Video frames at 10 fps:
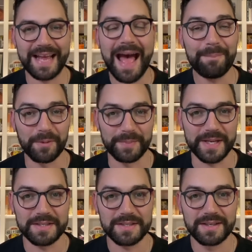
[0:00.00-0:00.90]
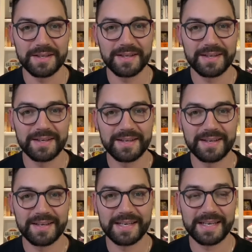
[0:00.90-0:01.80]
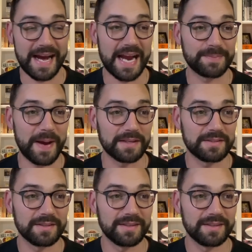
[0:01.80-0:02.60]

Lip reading: Applebee's. I expect